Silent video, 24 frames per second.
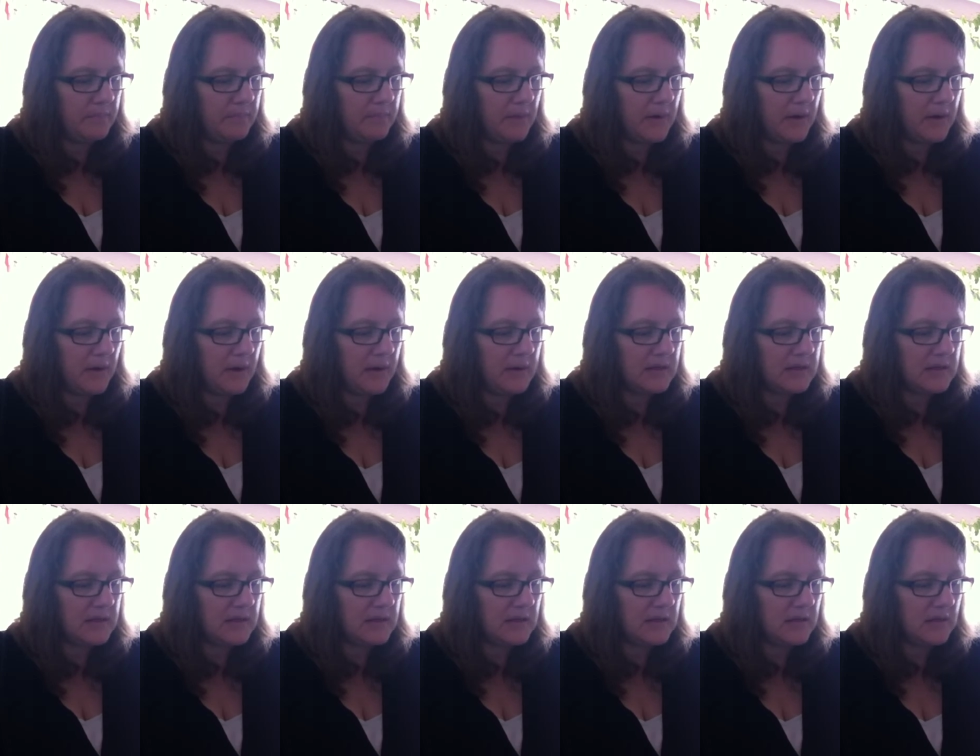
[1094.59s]

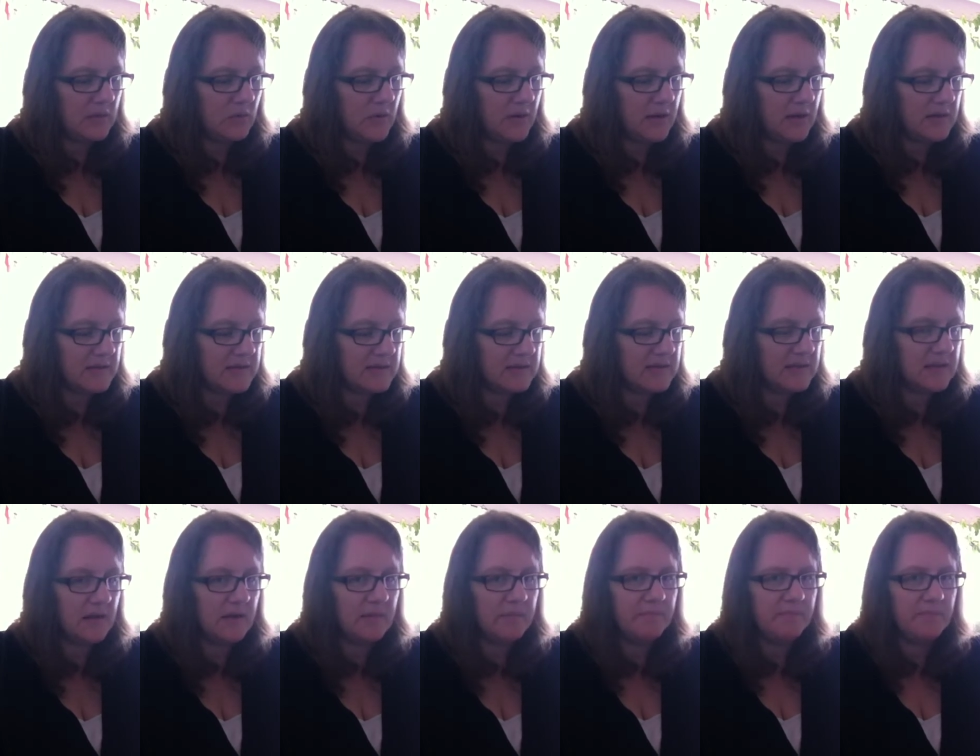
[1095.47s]
but what else?
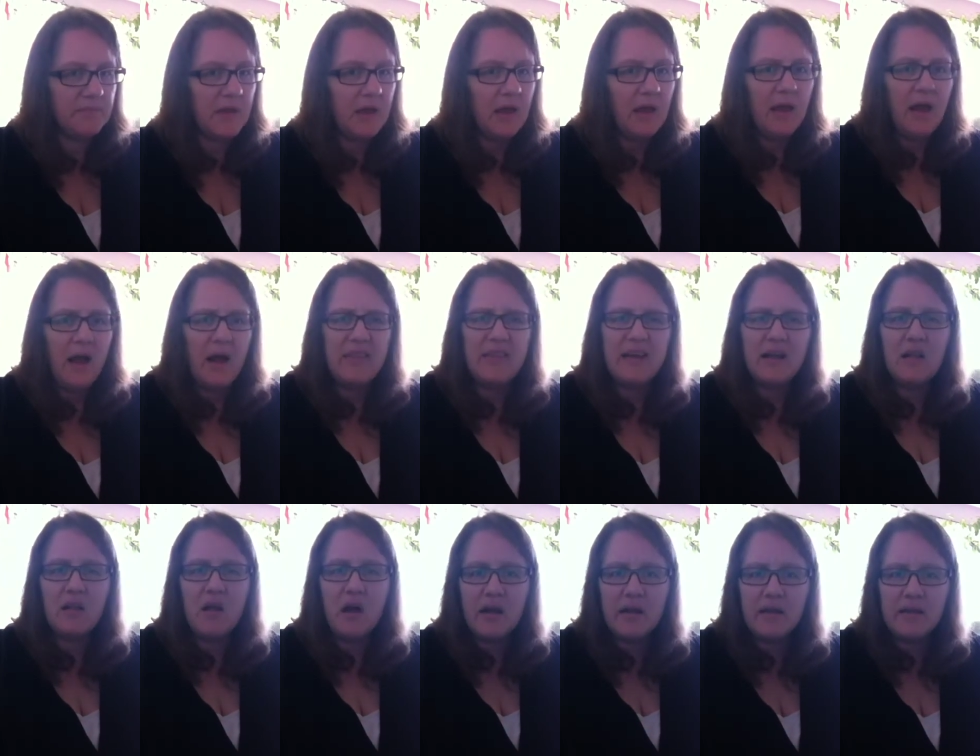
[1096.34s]
The I think
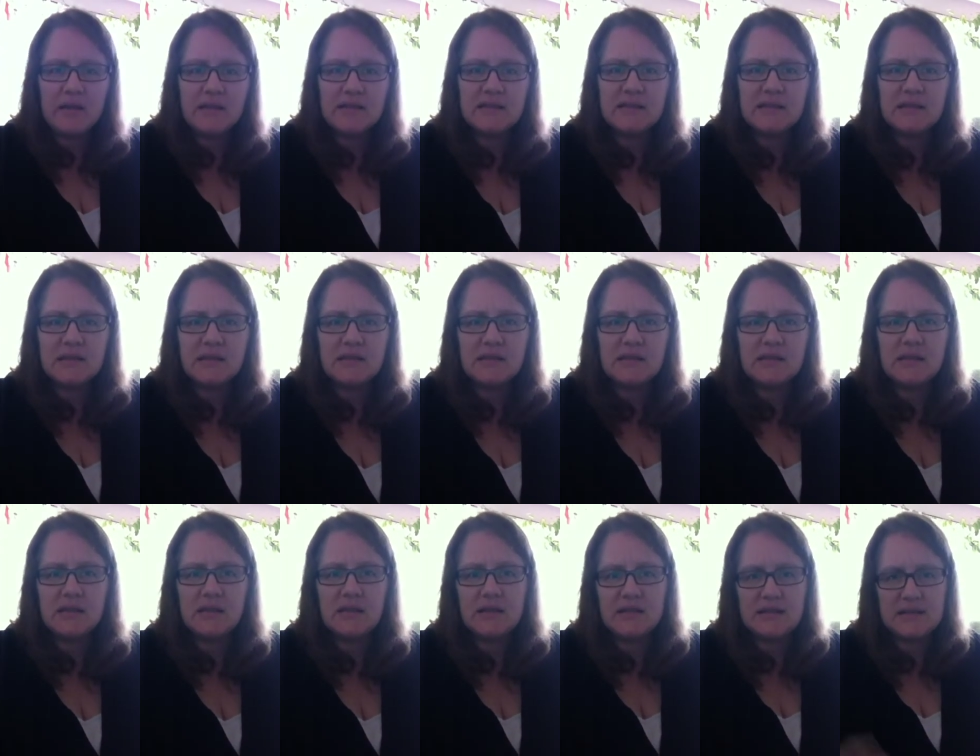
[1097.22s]
a lot of this,
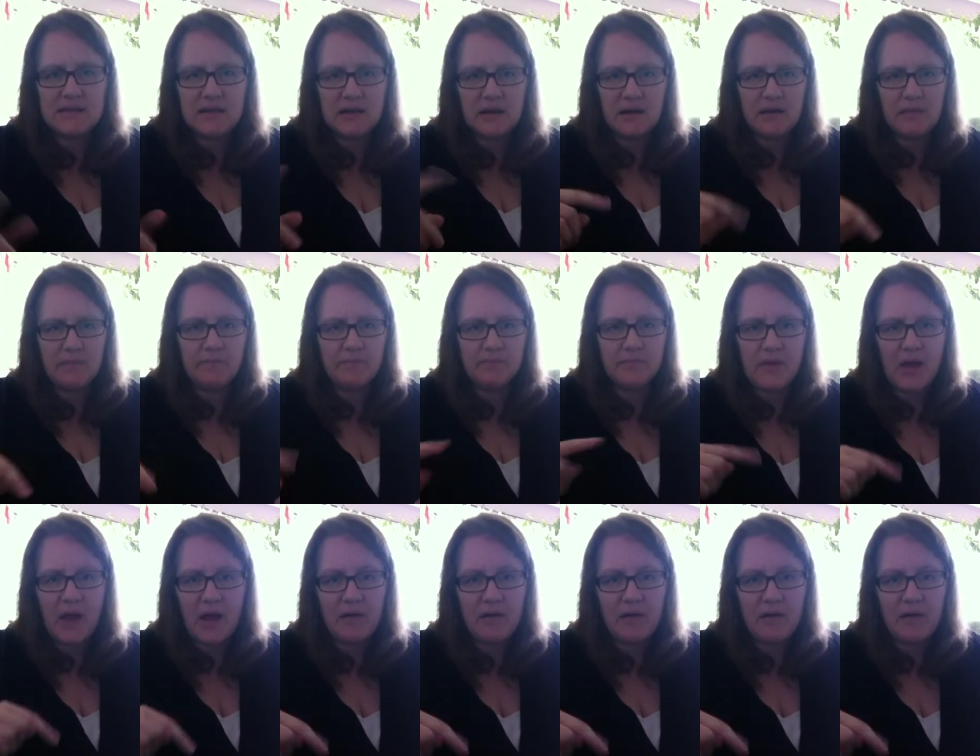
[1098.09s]
this, this um,